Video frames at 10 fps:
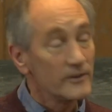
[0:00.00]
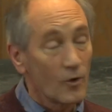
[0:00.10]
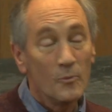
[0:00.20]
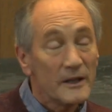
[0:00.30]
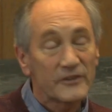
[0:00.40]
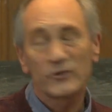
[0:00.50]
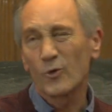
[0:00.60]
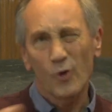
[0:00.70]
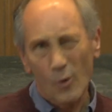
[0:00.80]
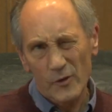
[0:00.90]
or missed
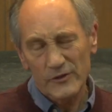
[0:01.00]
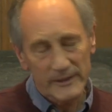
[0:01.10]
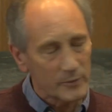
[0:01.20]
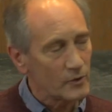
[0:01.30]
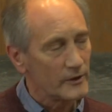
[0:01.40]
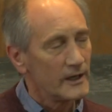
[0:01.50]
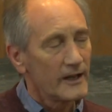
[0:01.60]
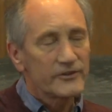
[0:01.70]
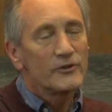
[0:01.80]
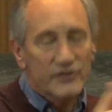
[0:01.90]
or thought wasn't important.
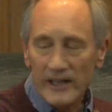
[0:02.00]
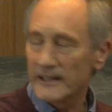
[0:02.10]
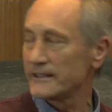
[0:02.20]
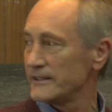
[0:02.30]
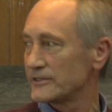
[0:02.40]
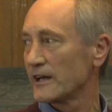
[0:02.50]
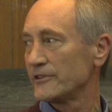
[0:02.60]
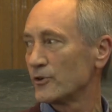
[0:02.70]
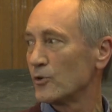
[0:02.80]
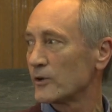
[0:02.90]
And so suddenly these
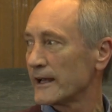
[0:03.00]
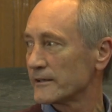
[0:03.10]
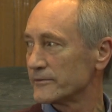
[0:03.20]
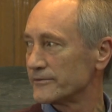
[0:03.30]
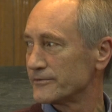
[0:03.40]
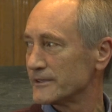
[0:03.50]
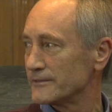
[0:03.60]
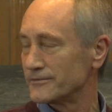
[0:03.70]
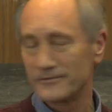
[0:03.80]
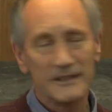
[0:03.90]
guys are hauled out
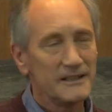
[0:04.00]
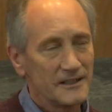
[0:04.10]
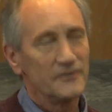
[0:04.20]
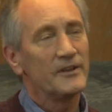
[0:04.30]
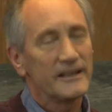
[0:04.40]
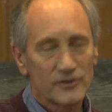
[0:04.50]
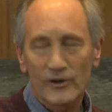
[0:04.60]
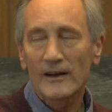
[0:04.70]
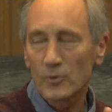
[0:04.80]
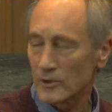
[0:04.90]
of their
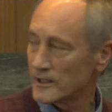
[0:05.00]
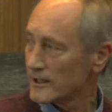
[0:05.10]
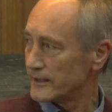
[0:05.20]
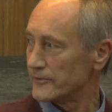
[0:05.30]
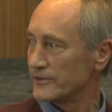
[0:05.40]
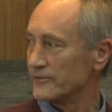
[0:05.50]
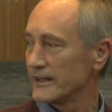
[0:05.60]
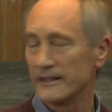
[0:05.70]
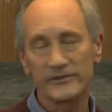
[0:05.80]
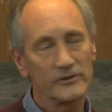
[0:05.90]
tranquil lives in
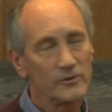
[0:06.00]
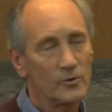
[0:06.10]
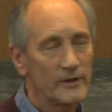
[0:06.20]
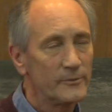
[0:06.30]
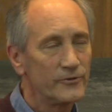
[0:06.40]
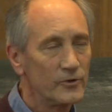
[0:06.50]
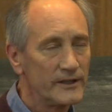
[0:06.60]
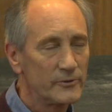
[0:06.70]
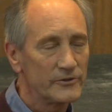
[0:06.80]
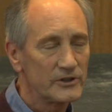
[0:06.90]
Venice and hauled up before the
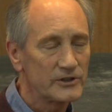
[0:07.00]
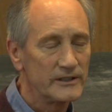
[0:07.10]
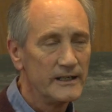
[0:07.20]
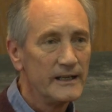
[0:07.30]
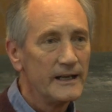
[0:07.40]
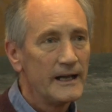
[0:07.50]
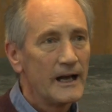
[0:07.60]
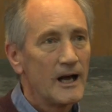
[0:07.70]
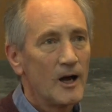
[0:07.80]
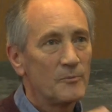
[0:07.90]
Inquisition.
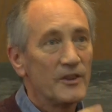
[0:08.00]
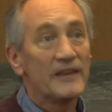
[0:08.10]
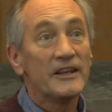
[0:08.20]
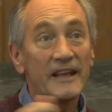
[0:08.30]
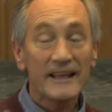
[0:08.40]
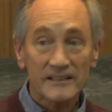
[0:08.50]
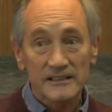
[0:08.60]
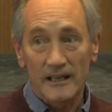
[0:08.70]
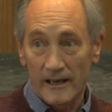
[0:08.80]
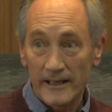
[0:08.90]
But then the
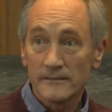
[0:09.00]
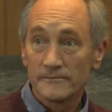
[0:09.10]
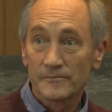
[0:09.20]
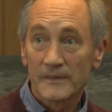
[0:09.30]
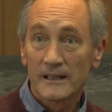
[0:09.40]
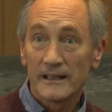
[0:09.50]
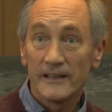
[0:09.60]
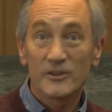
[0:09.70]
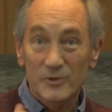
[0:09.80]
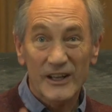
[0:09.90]
next guy
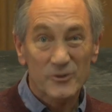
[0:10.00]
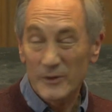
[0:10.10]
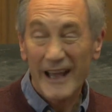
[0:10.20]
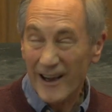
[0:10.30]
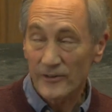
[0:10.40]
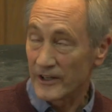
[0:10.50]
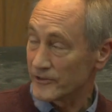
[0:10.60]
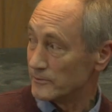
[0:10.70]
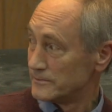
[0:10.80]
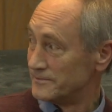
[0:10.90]
is obsessed with Calvinism.